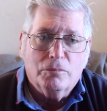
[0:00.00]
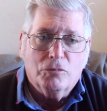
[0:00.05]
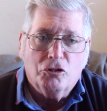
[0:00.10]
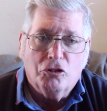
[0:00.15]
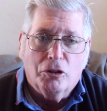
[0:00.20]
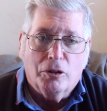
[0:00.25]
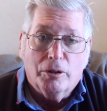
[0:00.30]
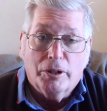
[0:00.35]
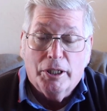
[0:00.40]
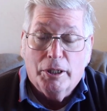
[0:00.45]

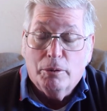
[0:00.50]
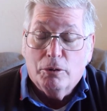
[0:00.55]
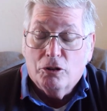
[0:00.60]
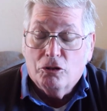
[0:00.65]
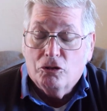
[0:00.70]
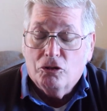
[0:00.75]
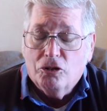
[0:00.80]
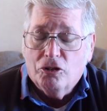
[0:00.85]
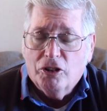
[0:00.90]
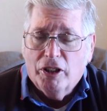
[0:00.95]
So he
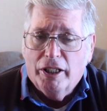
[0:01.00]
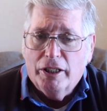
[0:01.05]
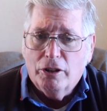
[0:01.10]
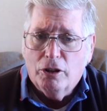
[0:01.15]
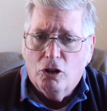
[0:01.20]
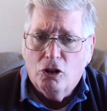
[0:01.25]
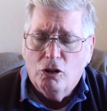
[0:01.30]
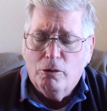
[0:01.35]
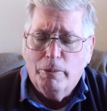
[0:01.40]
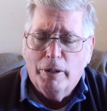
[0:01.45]
was in
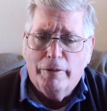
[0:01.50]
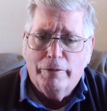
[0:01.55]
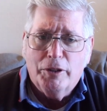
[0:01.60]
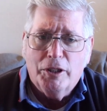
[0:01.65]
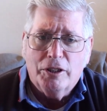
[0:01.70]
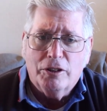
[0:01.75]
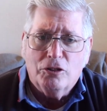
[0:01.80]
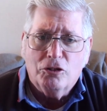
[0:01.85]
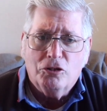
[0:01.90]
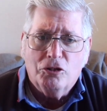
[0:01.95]
the home of
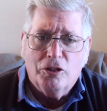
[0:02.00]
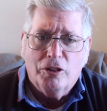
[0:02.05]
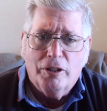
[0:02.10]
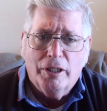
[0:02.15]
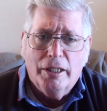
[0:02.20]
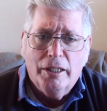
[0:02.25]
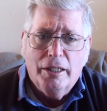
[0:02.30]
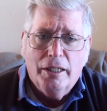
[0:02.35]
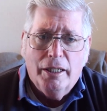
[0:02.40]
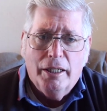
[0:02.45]
his
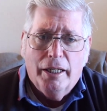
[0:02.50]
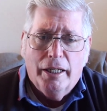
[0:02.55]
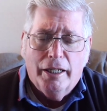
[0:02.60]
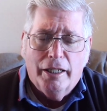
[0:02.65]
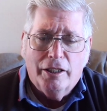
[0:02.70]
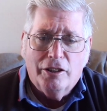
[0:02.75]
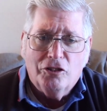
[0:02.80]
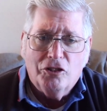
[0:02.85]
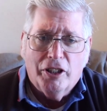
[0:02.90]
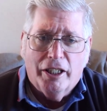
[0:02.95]

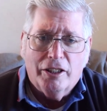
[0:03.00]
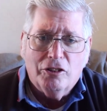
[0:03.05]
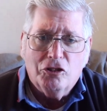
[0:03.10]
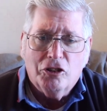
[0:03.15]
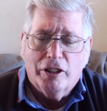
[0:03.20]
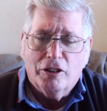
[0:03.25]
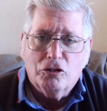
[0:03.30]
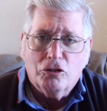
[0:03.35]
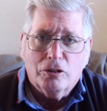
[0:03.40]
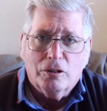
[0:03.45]

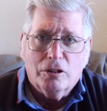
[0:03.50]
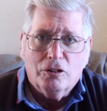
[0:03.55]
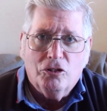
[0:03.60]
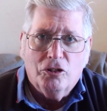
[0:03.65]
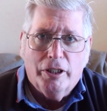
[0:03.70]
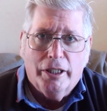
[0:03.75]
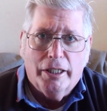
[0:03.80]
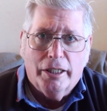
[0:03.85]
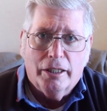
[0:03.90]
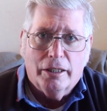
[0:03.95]

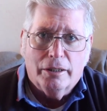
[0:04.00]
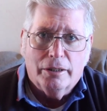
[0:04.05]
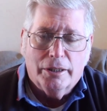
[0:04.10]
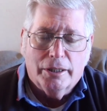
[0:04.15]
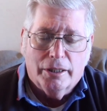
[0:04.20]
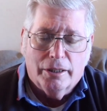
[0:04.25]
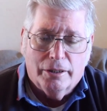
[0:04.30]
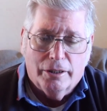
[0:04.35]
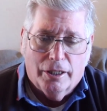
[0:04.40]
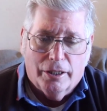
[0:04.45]
ancestors, and
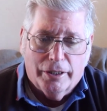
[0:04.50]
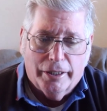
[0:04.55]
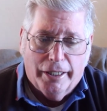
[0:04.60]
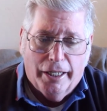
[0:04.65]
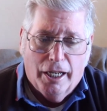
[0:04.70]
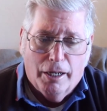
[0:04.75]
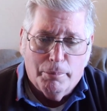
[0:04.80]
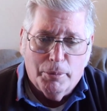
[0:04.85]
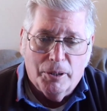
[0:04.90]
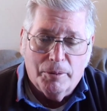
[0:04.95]
nothing
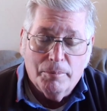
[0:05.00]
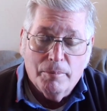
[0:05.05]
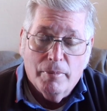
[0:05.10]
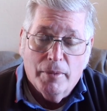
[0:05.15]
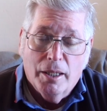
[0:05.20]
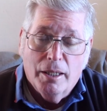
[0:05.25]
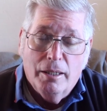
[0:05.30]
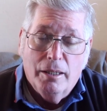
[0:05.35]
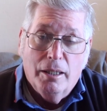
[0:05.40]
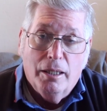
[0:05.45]
happened.
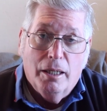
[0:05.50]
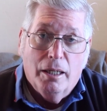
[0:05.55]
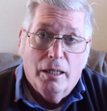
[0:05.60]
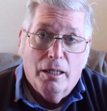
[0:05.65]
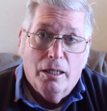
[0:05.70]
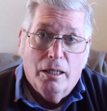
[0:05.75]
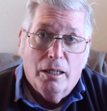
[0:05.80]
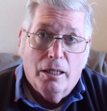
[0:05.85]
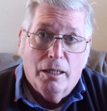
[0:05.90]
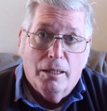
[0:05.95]

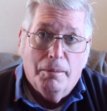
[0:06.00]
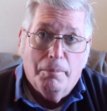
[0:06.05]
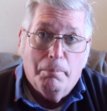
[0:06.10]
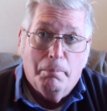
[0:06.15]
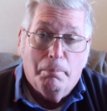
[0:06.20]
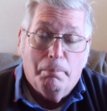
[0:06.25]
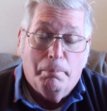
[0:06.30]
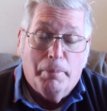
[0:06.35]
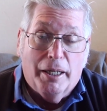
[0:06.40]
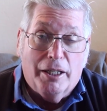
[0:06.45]

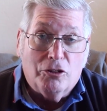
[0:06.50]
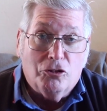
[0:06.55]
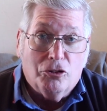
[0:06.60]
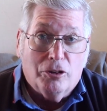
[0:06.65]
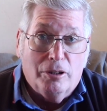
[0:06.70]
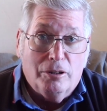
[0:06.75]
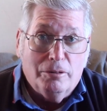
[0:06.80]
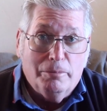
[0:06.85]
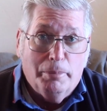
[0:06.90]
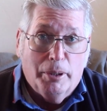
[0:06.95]

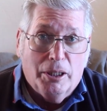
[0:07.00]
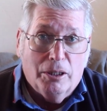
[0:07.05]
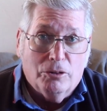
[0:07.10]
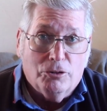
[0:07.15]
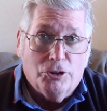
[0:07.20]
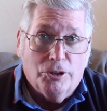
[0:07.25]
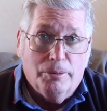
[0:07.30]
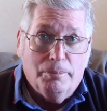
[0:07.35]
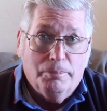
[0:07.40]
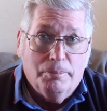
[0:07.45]
Bastogne,
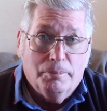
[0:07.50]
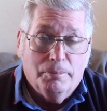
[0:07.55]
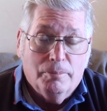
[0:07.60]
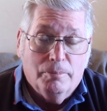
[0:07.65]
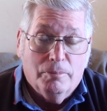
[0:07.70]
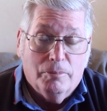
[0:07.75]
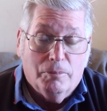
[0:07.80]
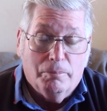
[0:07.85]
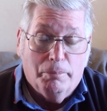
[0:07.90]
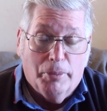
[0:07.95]
Belgium,
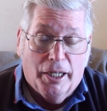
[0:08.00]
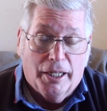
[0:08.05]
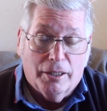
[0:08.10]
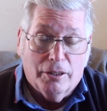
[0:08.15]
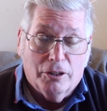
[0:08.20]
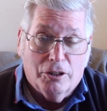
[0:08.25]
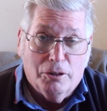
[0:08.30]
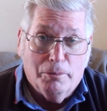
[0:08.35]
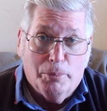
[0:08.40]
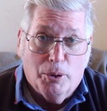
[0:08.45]

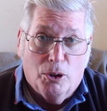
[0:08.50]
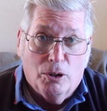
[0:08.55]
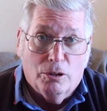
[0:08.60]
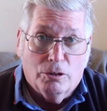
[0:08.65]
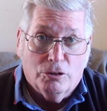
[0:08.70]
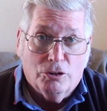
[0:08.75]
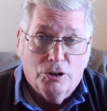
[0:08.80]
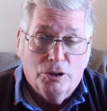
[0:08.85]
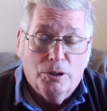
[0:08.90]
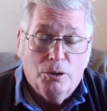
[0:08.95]
Battle of the
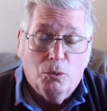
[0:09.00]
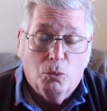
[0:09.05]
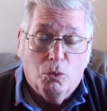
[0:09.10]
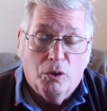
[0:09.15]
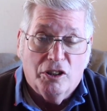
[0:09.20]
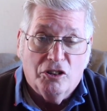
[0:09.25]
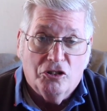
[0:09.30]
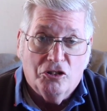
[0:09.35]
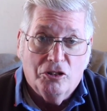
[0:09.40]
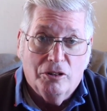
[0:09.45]
Bulge
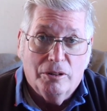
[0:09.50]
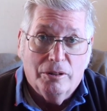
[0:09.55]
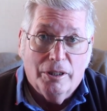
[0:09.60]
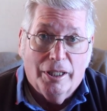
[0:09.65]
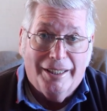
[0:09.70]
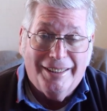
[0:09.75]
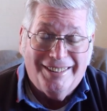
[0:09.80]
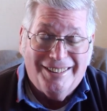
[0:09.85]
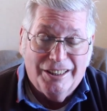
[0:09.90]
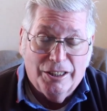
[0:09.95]
was
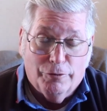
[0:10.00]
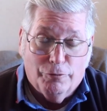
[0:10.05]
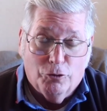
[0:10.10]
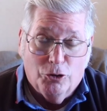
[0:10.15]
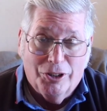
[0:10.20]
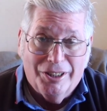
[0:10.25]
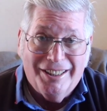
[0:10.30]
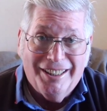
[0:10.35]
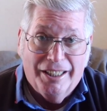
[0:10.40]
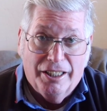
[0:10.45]
a
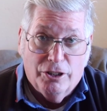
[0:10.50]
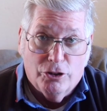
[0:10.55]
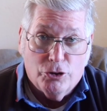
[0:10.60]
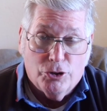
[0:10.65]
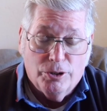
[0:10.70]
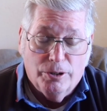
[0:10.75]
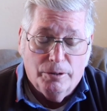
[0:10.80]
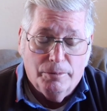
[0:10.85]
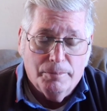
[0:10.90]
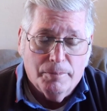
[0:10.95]
different
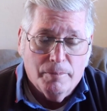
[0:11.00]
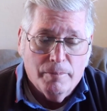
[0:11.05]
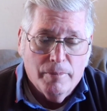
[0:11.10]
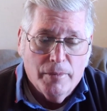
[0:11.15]
issue.